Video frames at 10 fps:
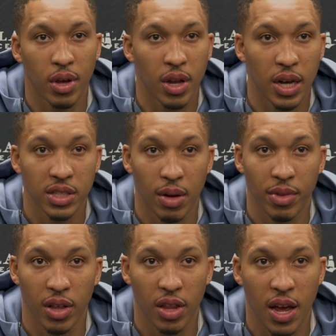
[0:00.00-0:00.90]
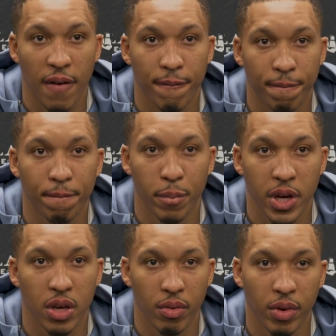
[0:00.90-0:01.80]
And that's something that
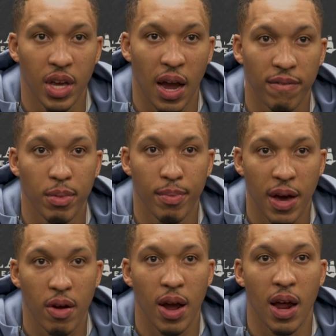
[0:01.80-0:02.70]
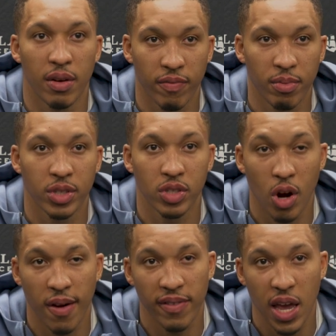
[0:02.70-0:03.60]
we have to be better at it from the
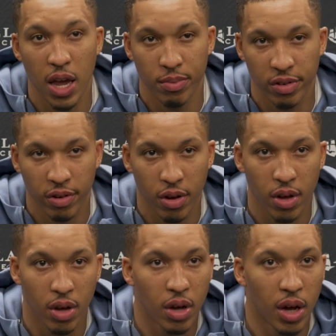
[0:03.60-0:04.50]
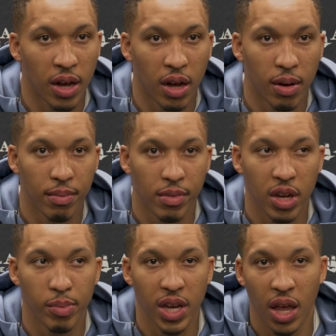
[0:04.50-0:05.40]
start of games. In
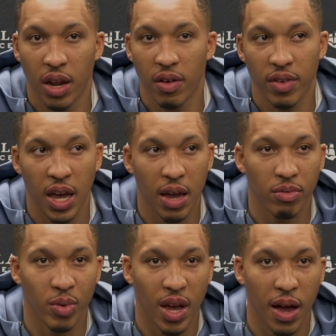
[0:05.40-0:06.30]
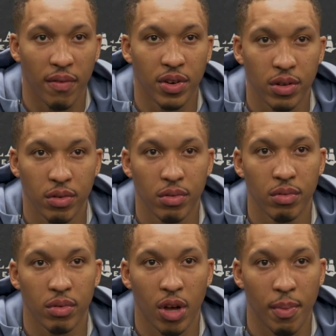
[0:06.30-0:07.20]
the beginning of games, we have to
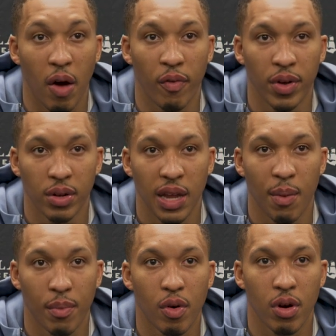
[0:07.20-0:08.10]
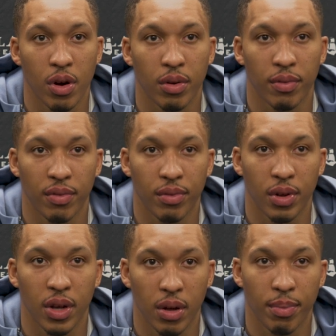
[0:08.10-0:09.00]
come out with that more
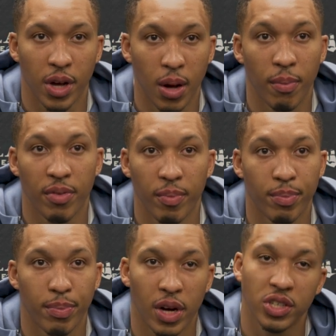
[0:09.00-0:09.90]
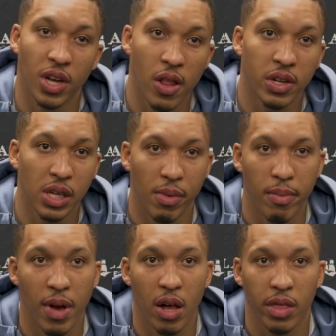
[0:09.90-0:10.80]
oomph and punch the other team in the mouth.